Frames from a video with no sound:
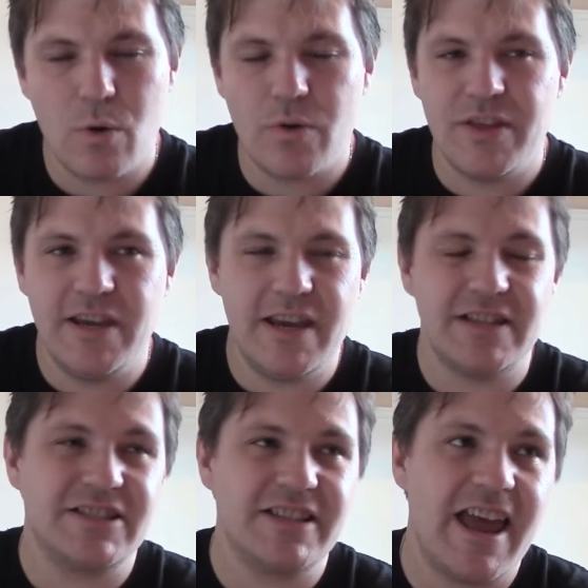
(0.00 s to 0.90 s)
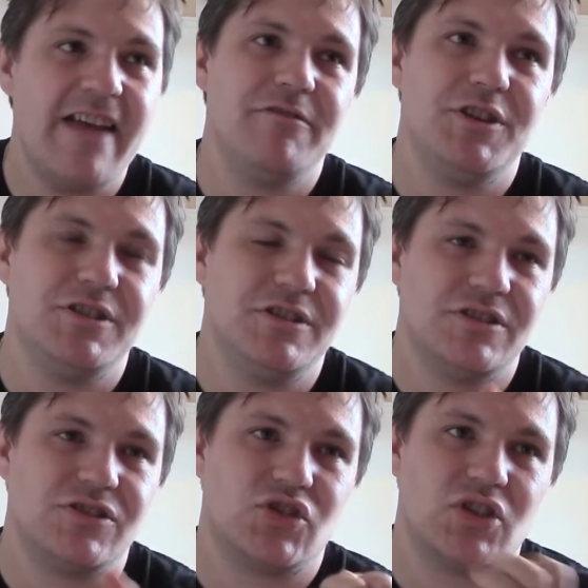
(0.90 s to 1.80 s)
the
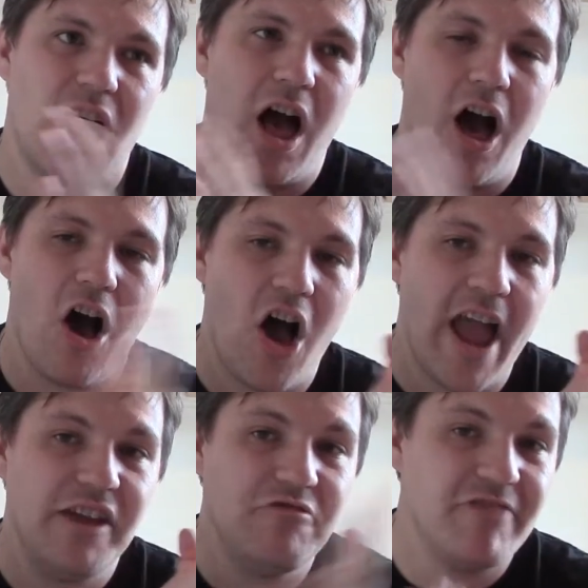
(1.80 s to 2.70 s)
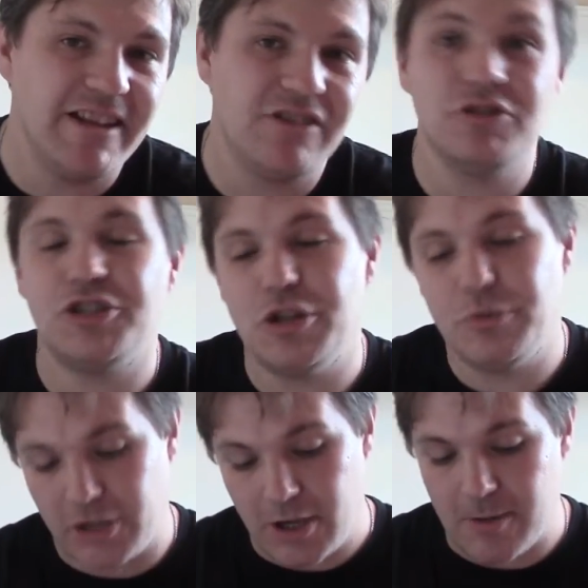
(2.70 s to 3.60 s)
Asterians are a really good
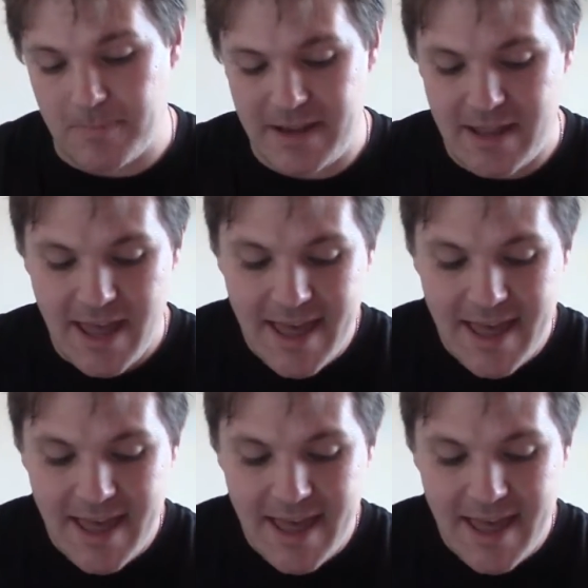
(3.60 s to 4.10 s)
shoot army